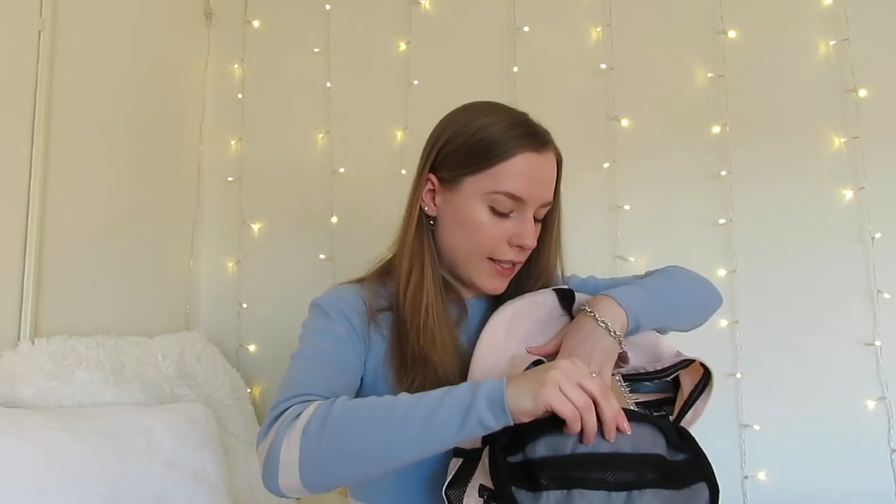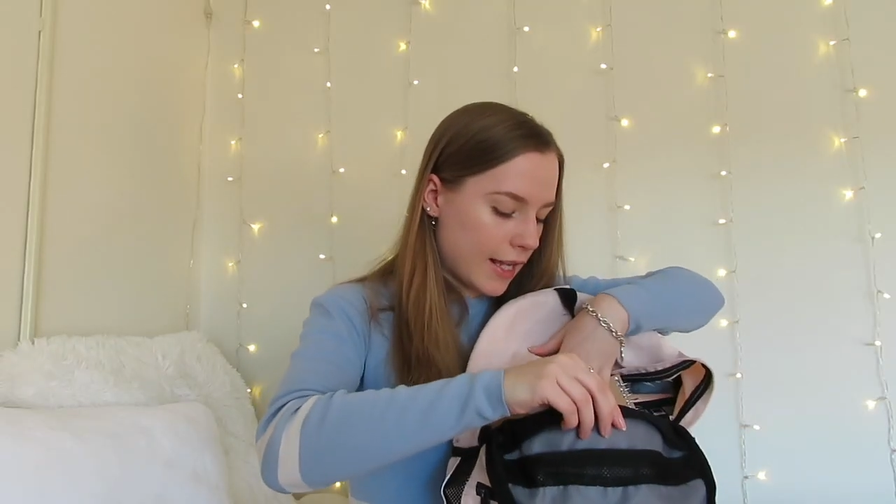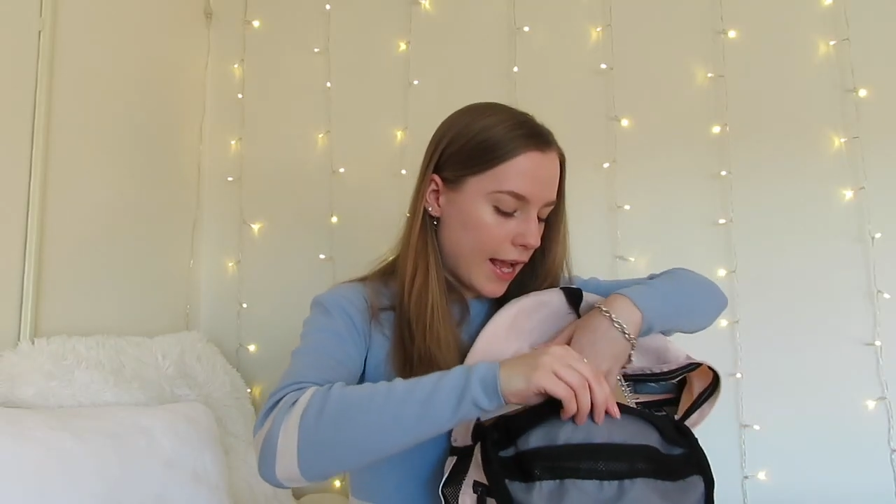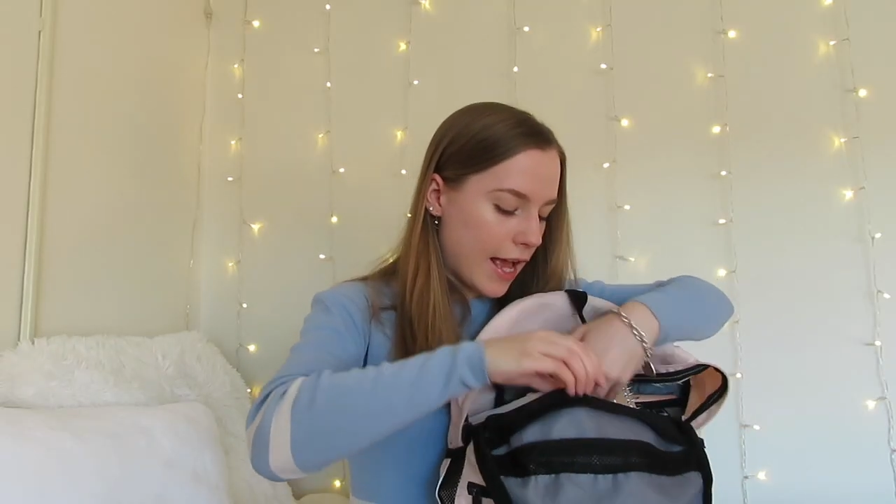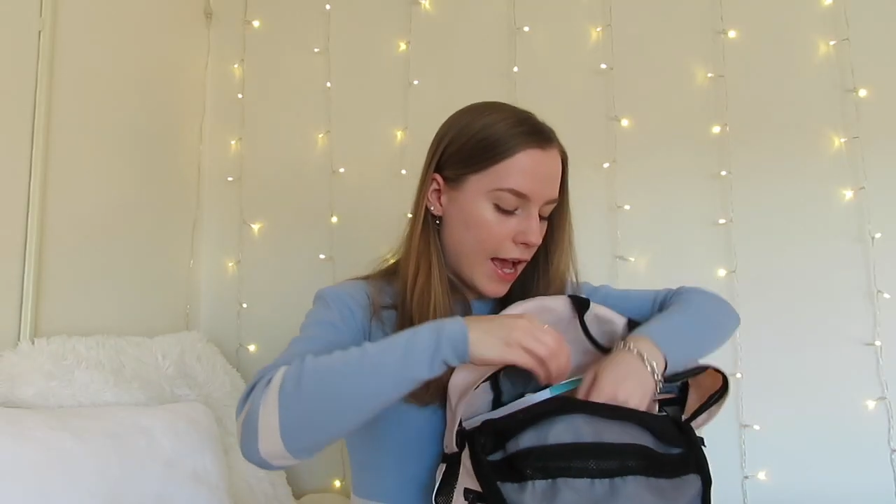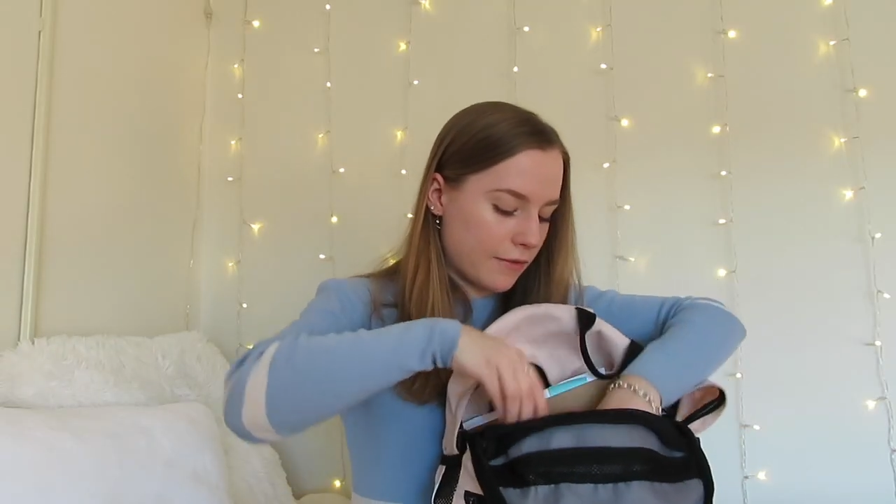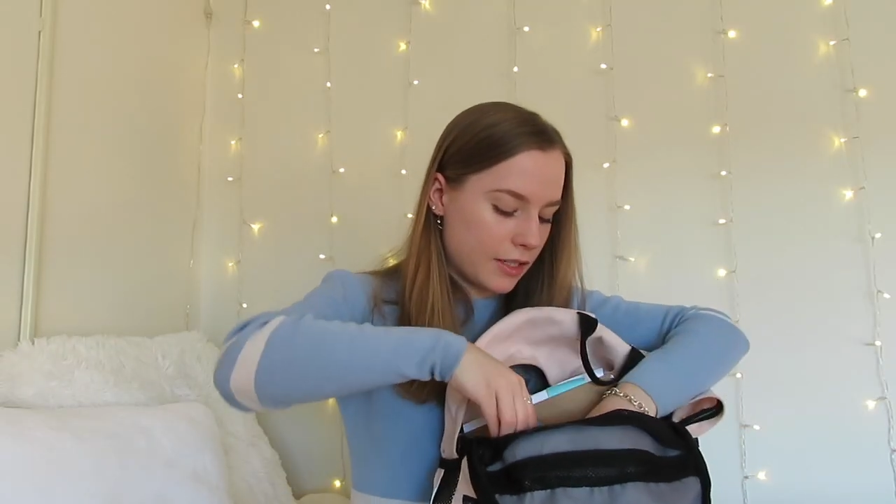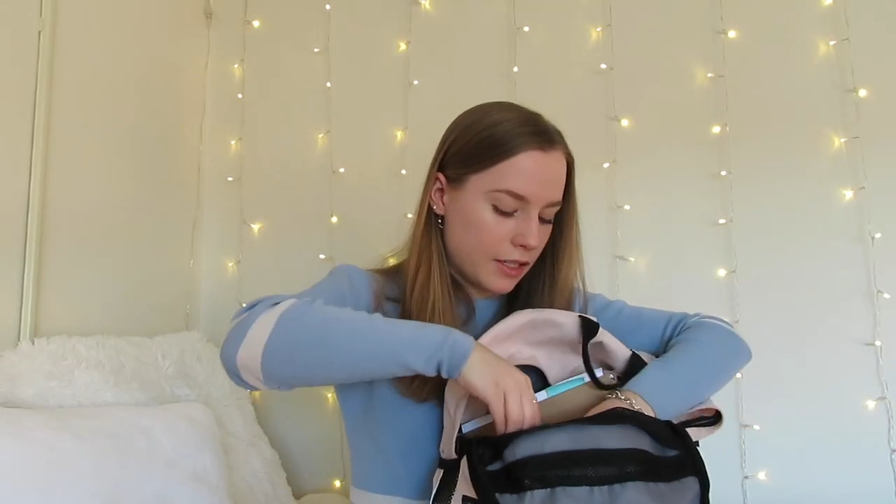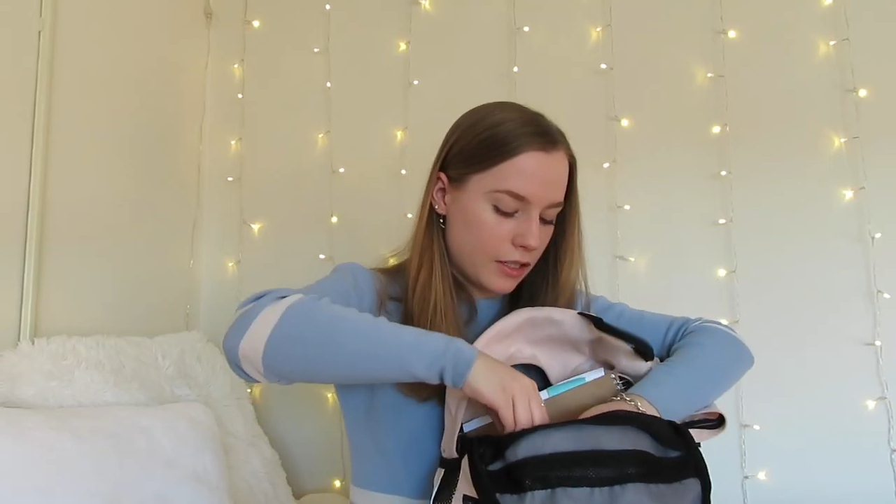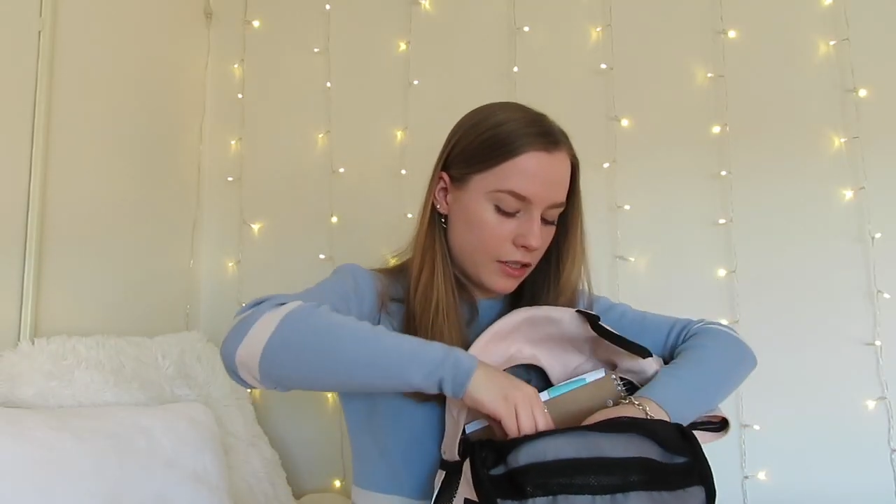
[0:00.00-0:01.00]
thing I have
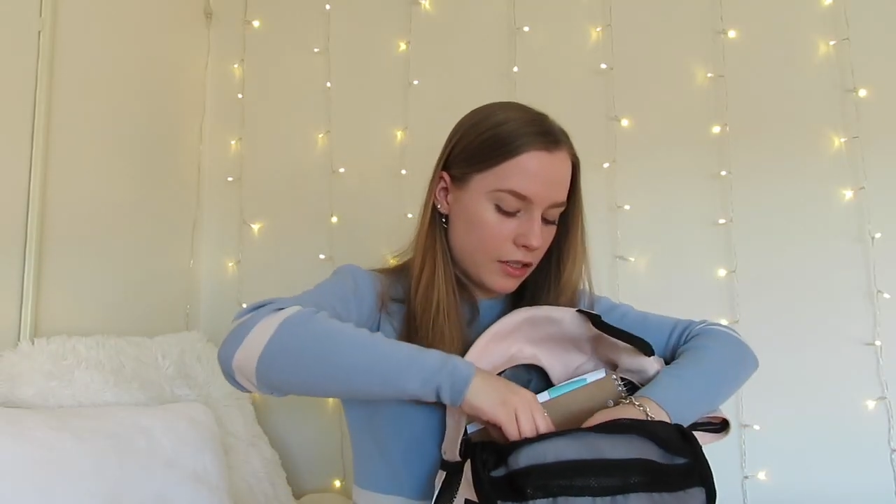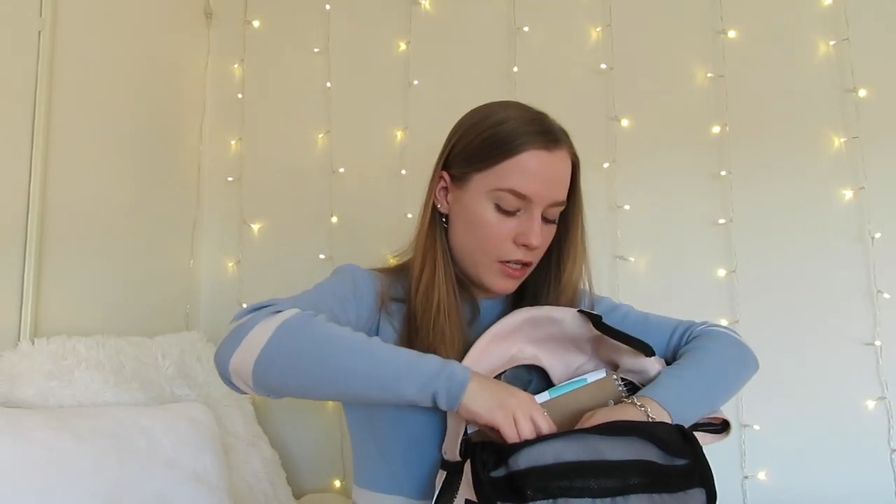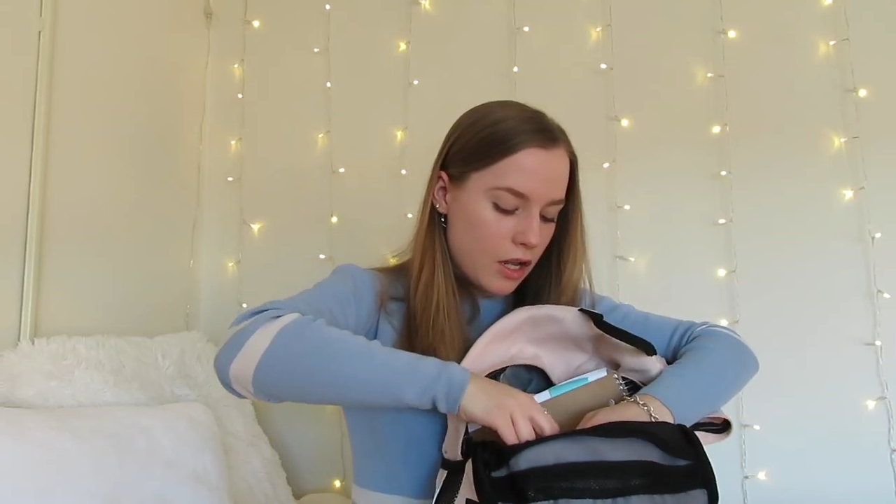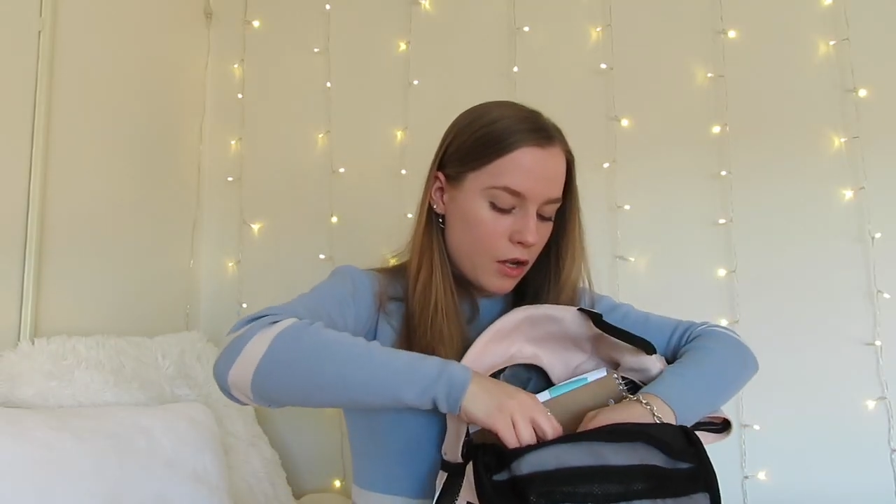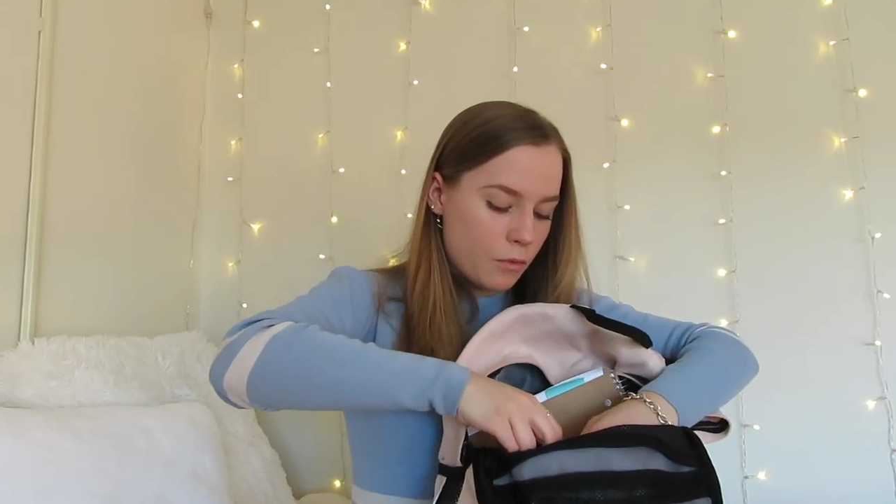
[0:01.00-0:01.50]
in here,